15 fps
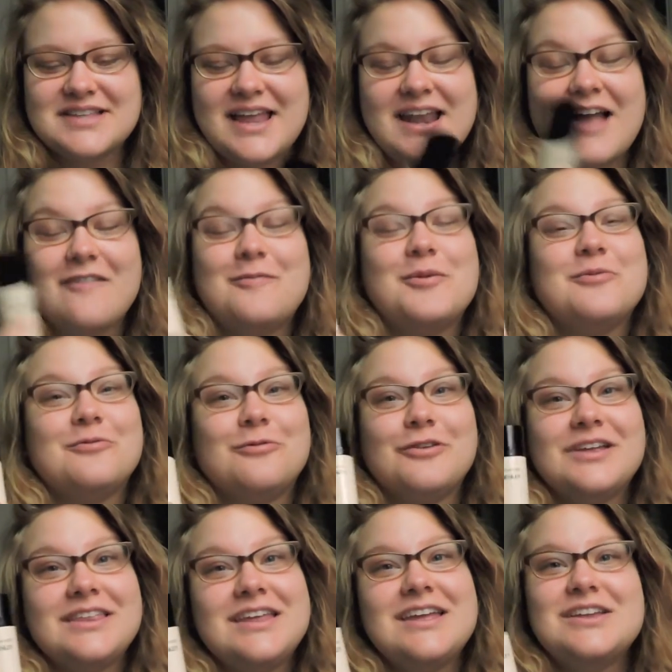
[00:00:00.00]
and I've been
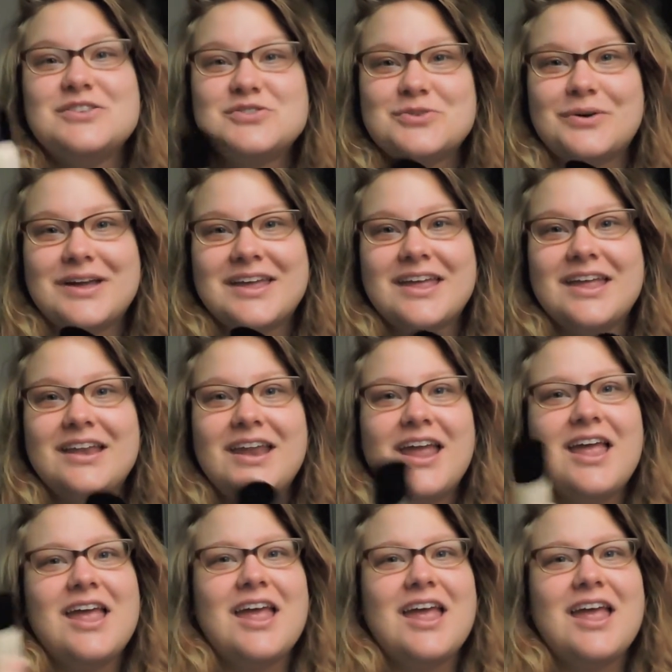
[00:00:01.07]
really enjoying it.